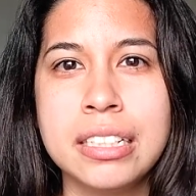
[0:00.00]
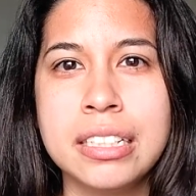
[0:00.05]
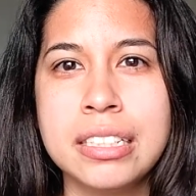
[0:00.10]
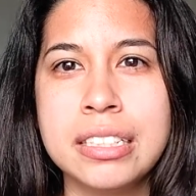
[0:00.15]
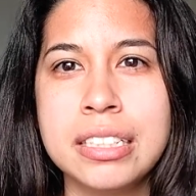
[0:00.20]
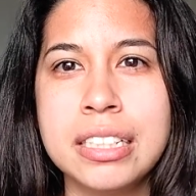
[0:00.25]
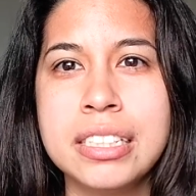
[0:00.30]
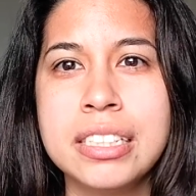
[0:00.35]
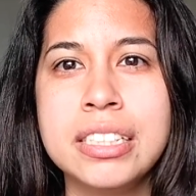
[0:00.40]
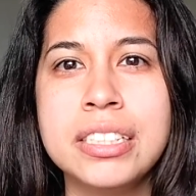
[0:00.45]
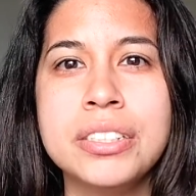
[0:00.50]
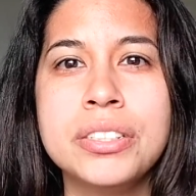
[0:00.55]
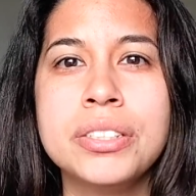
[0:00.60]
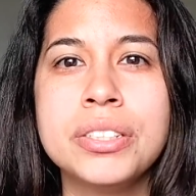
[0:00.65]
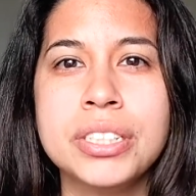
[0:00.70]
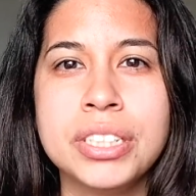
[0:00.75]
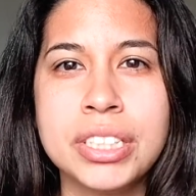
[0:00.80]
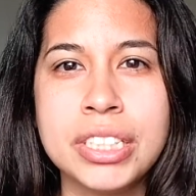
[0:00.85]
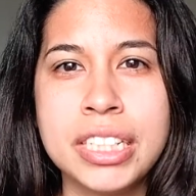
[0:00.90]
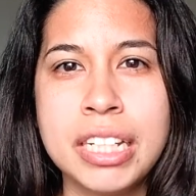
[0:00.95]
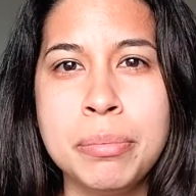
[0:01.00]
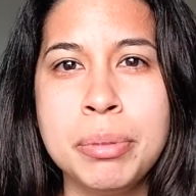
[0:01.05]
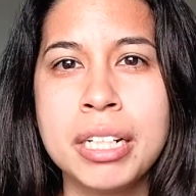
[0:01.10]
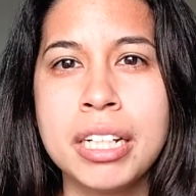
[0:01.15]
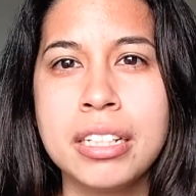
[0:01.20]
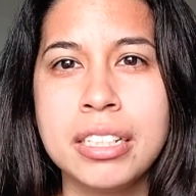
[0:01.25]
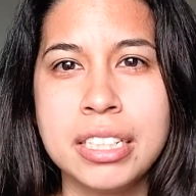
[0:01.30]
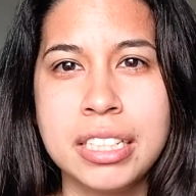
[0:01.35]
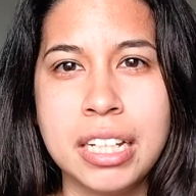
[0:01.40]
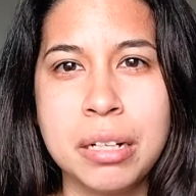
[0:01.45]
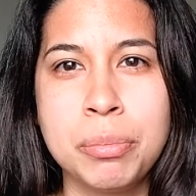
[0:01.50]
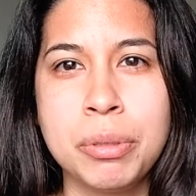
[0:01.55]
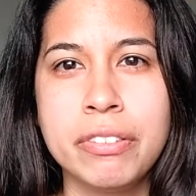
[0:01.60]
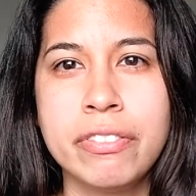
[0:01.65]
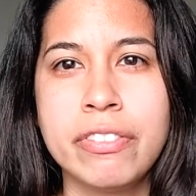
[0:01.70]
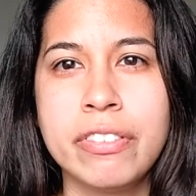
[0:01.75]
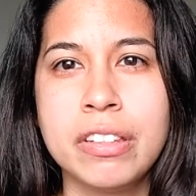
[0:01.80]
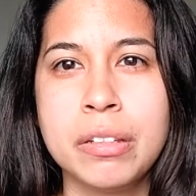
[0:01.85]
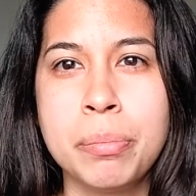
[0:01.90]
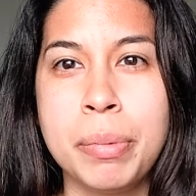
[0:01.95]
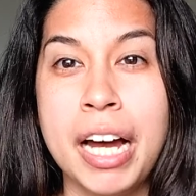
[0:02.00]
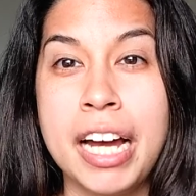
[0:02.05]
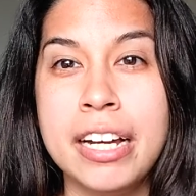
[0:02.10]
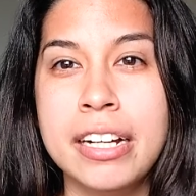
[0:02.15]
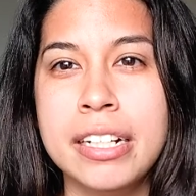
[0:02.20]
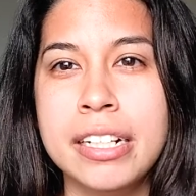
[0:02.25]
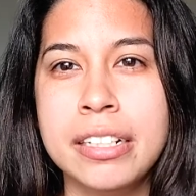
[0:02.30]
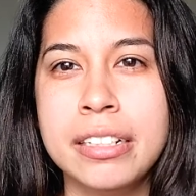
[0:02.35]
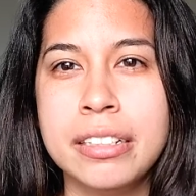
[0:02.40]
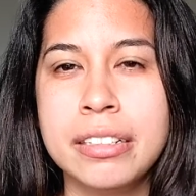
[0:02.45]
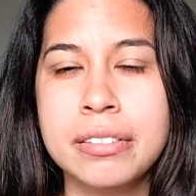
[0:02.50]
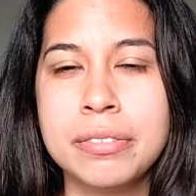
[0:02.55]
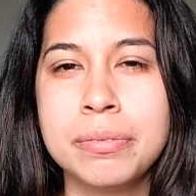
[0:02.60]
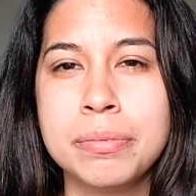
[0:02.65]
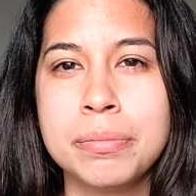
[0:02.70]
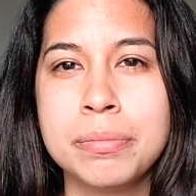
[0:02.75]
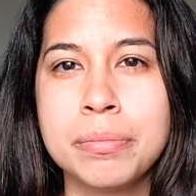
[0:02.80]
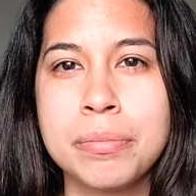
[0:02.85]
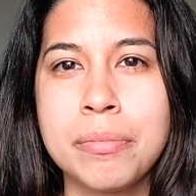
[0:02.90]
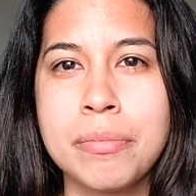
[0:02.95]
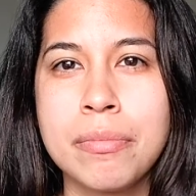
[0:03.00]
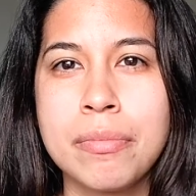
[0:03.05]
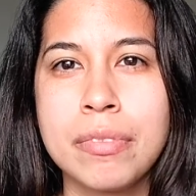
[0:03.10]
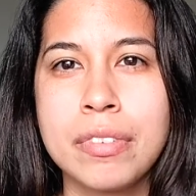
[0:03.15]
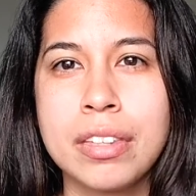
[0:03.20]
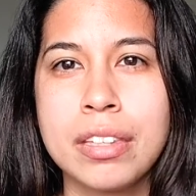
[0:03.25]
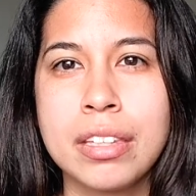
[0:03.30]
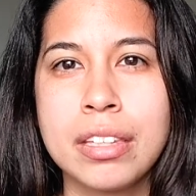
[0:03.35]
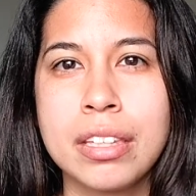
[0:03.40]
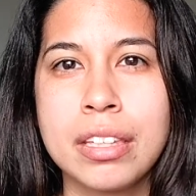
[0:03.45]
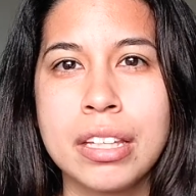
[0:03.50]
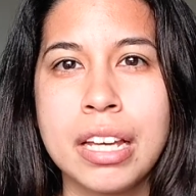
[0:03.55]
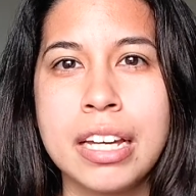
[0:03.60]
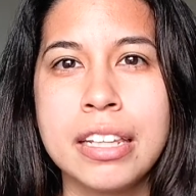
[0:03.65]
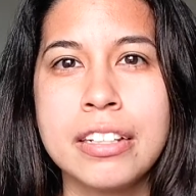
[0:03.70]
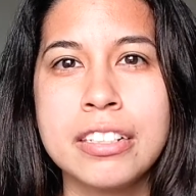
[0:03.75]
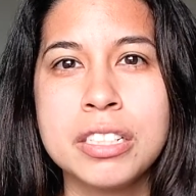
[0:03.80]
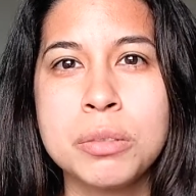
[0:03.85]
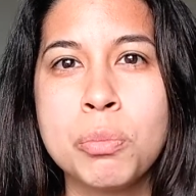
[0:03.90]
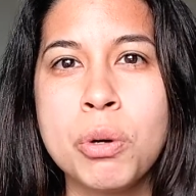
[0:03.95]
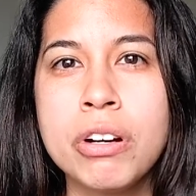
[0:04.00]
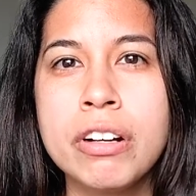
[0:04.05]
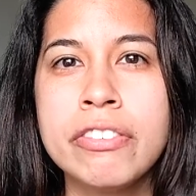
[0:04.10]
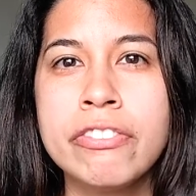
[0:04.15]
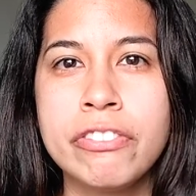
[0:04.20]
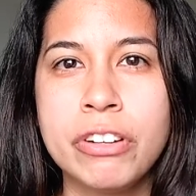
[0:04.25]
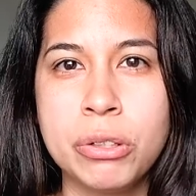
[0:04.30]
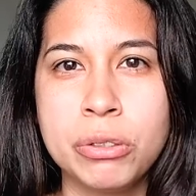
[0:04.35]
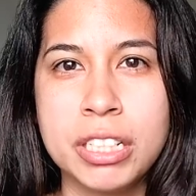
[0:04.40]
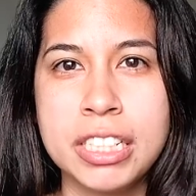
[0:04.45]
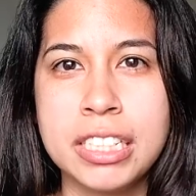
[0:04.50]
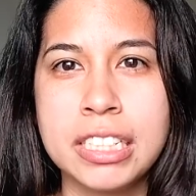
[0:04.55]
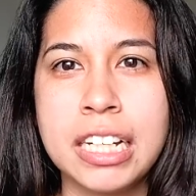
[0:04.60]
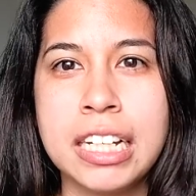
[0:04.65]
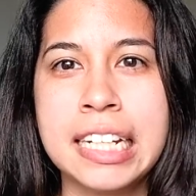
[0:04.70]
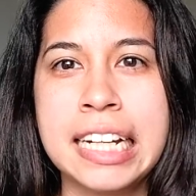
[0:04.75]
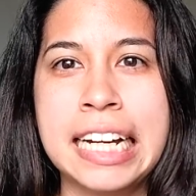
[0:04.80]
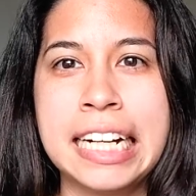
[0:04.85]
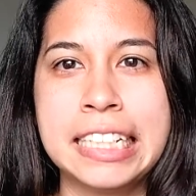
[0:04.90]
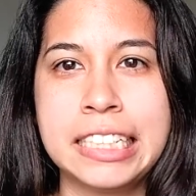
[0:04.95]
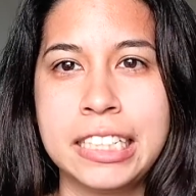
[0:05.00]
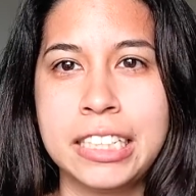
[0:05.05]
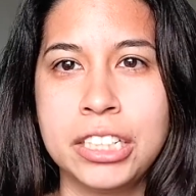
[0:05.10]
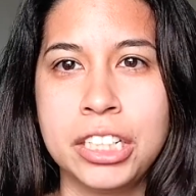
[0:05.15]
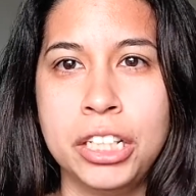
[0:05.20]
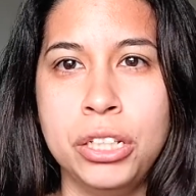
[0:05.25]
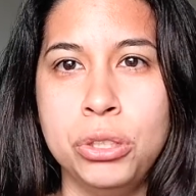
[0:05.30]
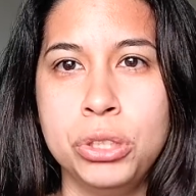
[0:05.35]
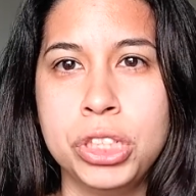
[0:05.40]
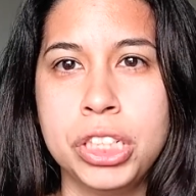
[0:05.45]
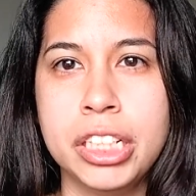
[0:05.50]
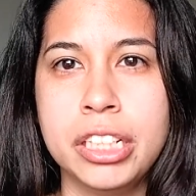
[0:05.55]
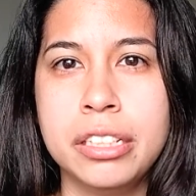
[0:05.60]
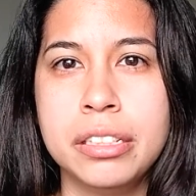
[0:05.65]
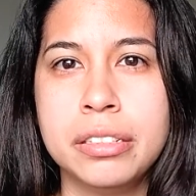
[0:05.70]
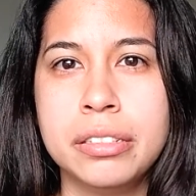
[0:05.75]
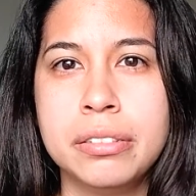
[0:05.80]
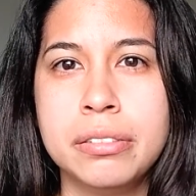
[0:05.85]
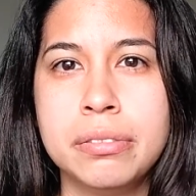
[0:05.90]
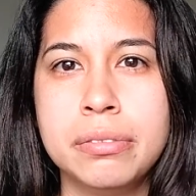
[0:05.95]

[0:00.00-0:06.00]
since the user is typically separate from the buyer. And there's more focus on execution.